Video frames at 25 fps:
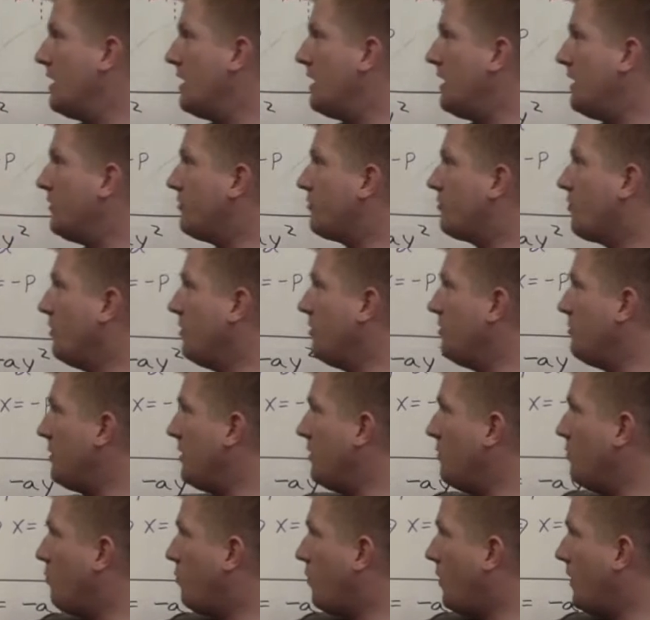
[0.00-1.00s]
is going to
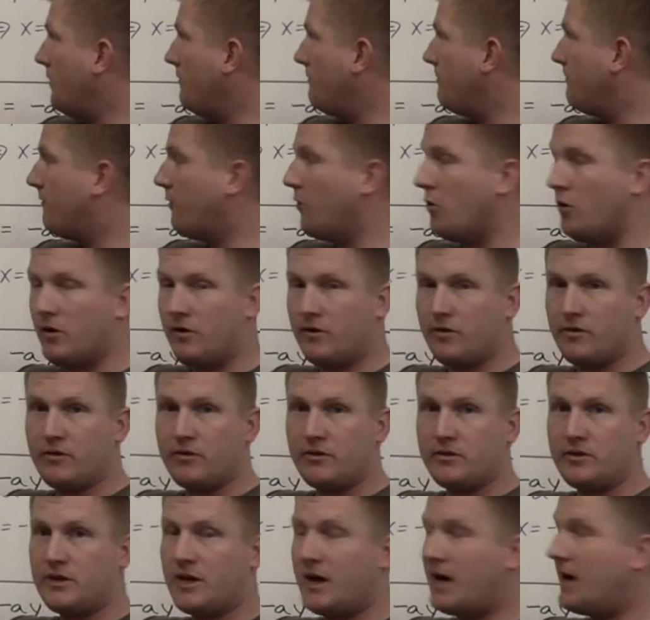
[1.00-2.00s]
be 1/4
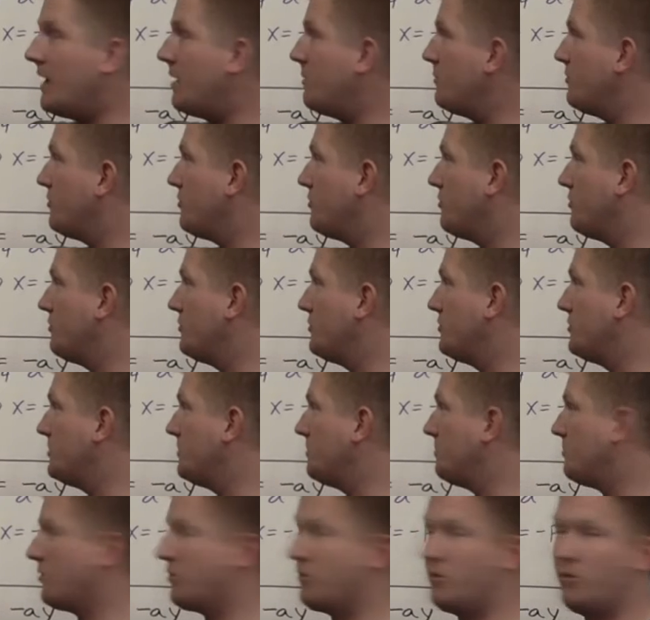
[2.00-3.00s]
times the
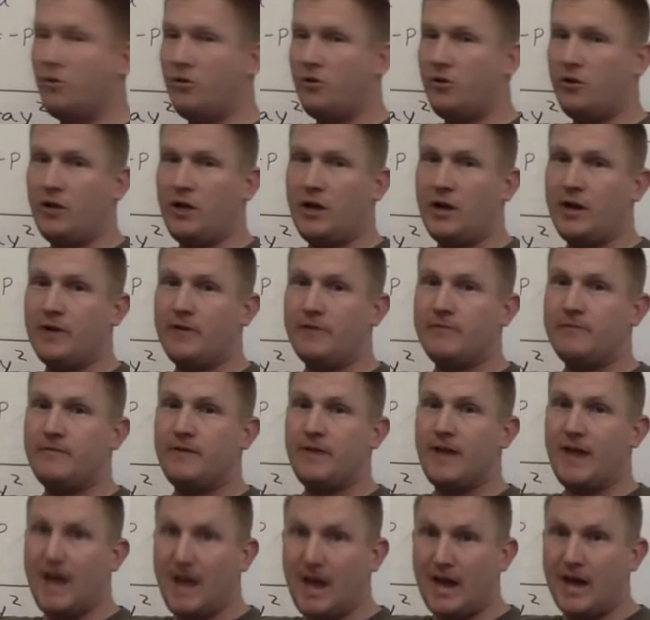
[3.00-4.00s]
reciprocal of
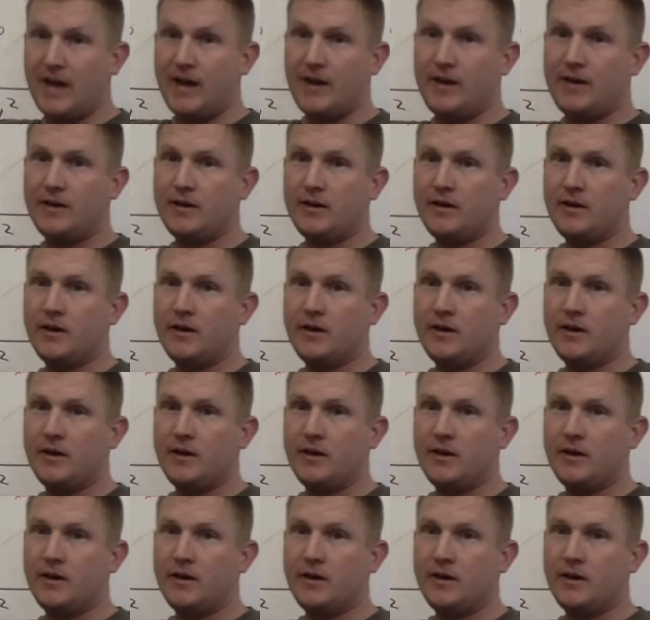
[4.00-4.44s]
a.